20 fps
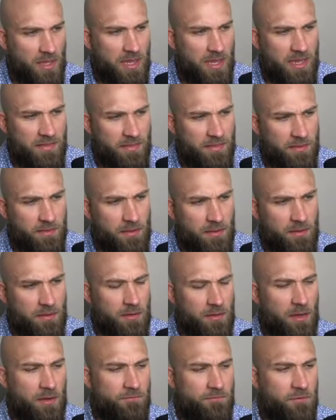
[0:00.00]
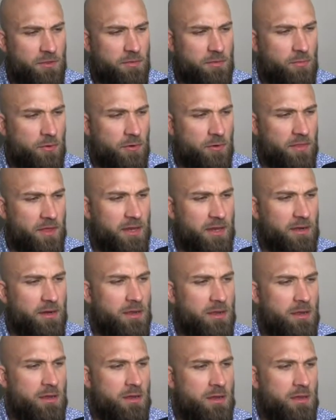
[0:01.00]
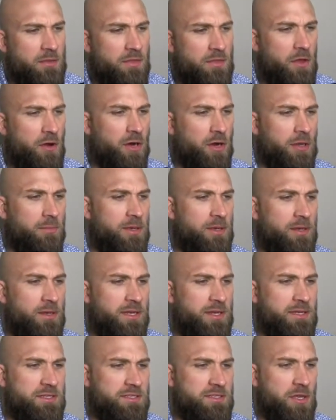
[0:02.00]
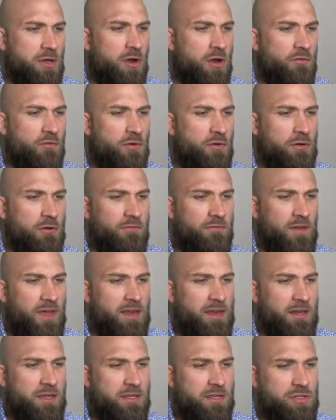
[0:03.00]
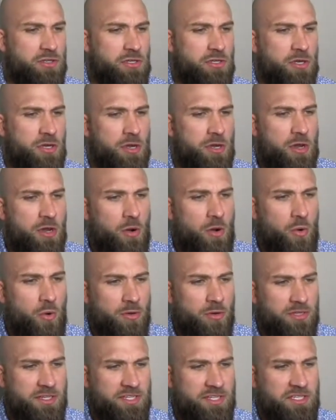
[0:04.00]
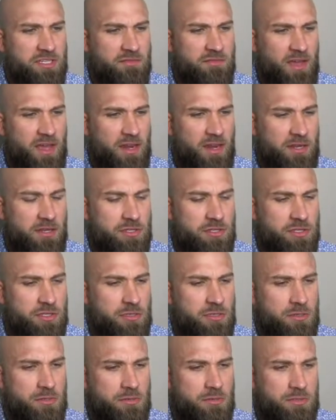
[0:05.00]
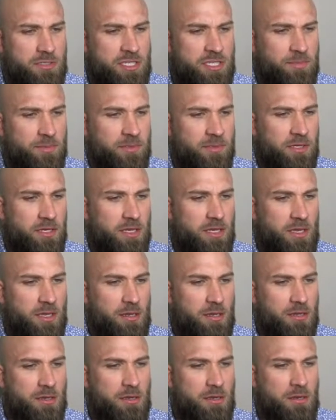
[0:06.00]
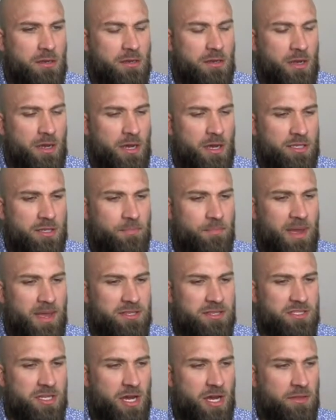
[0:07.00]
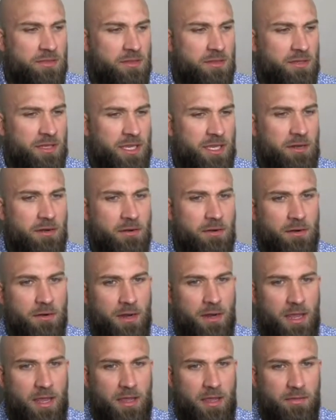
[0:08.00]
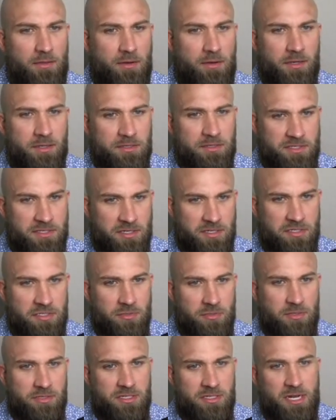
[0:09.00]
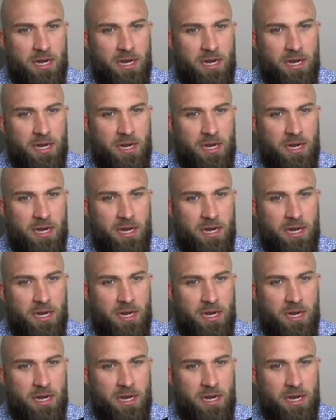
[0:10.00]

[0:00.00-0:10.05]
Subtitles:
And furthermore, that the argument is the overall advantage or disadvantage typically depends on the leader and their constituents.